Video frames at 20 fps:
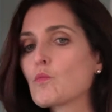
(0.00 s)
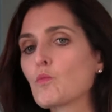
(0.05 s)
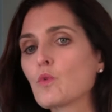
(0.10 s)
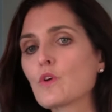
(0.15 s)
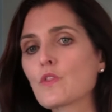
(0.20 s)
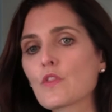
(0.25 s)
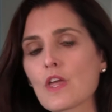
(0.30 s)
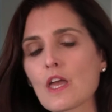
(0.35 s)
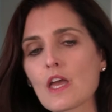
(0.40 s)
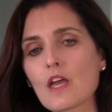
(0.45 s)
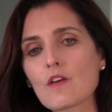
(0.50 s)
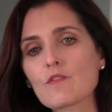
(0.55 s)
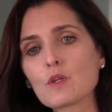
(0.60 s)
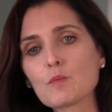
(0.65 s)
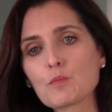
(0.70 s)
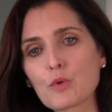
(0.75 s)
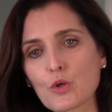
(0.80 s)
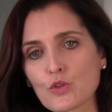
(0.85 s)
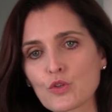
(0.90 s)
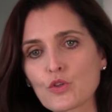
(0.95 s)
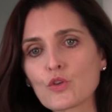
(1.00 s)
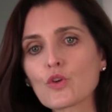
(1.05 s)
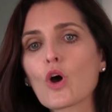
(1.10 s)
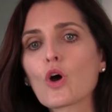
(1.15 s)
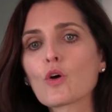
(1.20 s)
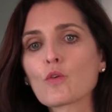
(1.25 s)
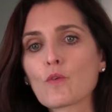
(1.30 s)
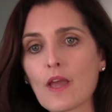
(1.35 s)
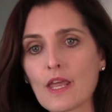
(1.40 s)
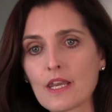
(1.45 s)
with a heavy burden
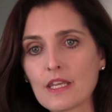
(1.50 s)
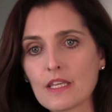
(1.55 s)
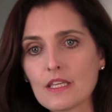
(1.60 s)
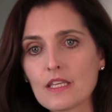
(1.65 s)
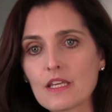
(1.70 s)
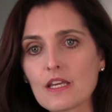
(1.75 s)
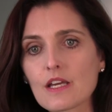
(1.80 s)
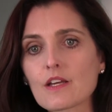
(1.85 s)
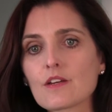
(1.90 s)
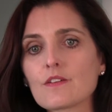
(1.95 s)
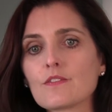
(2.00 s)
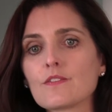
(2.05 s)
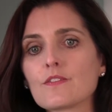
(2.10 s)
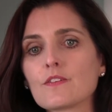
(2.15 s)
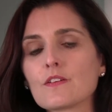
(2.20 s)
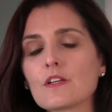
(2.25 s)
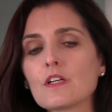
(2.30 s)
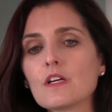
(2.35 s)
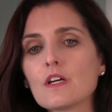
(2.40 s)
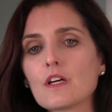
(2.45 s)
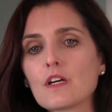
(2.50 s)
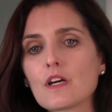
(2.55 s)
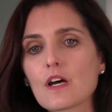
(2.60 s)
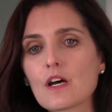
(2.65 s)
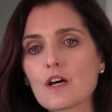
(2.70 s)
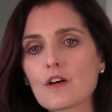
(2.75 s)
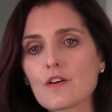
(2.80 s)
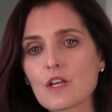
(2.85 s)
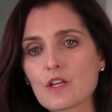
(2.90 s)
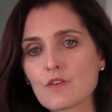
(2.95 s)
already of
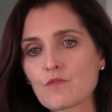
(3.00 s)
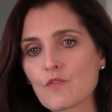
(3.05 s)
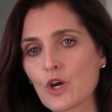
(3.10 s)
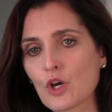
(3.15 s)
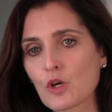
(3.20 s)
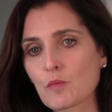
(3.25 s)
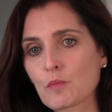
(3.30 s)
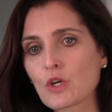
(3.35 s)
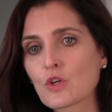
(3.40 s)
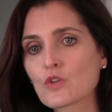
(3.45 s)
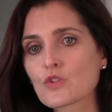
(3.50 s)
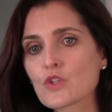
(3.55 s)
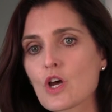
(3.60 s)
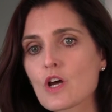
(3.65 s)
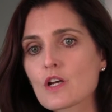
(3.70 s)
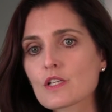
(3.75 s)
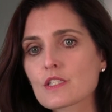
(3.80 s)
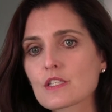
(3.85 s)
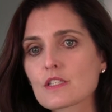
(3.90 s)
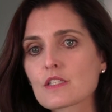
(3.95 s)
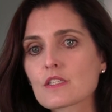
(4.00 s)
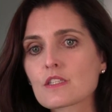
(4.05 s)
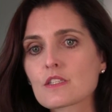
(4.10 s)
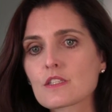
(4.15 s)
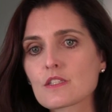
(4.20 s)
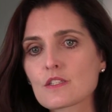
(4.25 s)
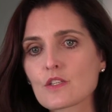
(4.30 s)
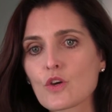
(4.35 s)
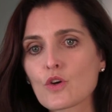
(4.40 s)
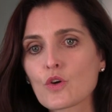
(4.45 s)
environmental toxins.
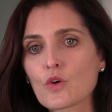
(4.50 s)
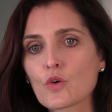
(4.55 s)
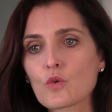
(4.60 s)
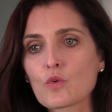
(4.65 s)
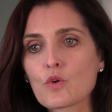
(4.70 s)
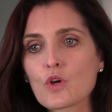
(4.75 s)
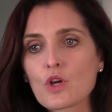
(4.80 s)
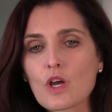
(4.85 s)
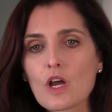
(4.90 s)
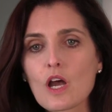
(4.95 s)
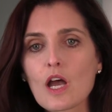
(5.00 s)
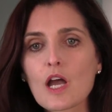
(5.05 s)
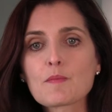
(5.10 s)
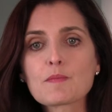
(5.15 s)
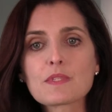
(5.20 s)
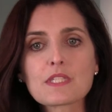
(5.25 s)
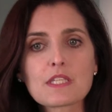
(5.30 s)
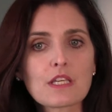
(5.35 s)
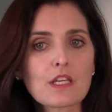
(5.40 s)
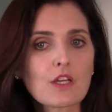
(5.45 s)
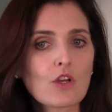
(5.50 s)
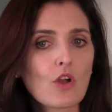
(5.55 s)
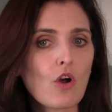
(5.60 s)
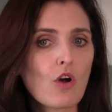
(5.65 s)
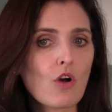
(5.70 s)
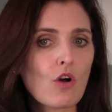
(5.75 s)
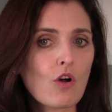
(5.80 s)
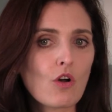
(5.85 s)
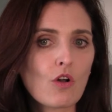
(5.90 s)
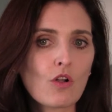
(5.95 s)
So I'm seeing
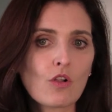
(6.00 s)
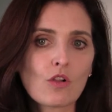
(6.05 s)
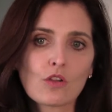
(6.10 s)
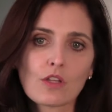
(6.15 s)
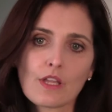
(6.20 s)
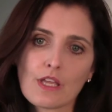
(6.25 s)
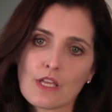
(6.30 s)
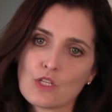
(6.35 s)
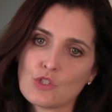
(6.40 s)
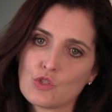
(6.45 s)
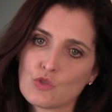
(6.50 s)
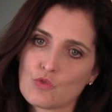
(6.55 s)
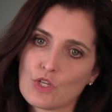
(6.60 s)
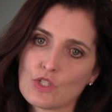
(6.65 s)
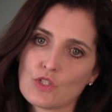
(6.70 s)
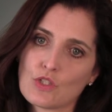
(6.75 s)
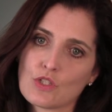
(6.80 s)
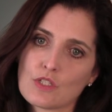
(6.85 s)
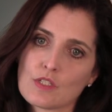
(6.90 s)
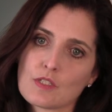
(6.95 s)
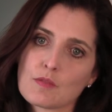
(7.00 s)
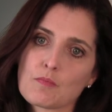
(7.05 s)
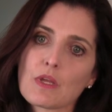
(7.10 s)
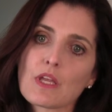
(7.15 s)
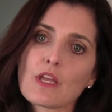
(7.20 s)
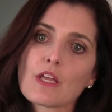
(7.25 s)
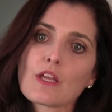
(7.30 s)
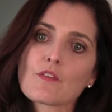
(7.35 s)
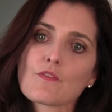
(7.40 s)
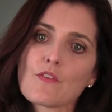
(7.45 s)
all age ranges
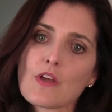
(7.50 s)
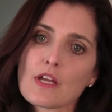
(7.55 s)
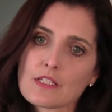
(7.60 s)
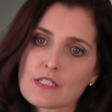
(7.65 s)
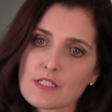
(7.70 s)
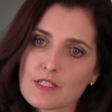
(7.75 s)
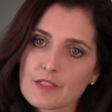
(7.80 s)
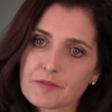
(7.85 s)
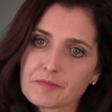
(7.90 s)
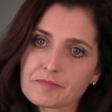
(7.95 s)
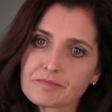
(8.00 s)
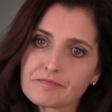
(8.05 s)
being affected.